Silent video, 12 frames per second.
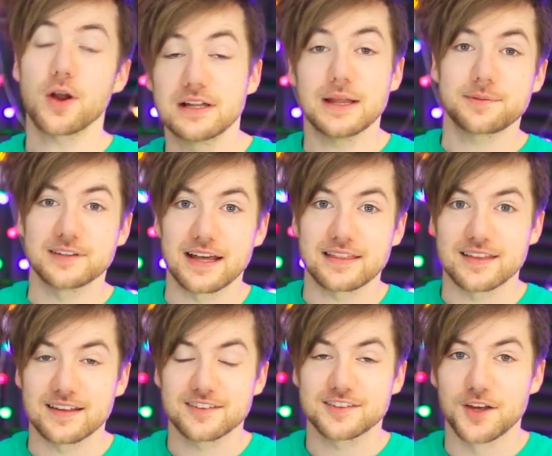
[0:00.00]
more clips
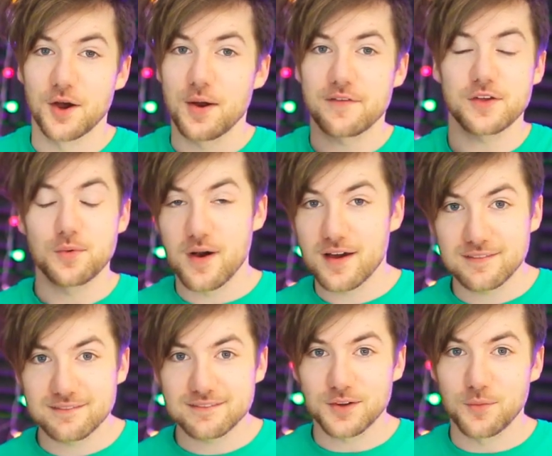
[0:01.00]
like this, so if you
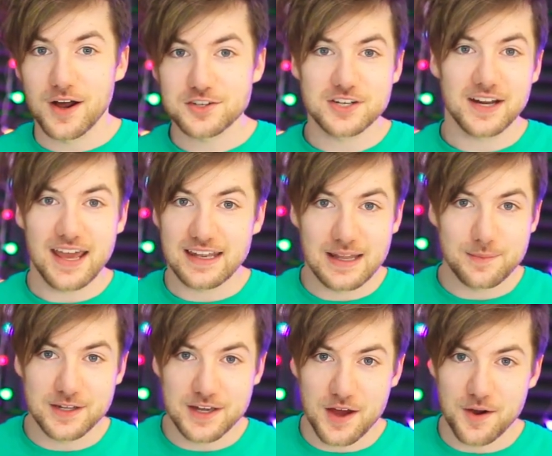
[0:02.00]
want to watch it again, let me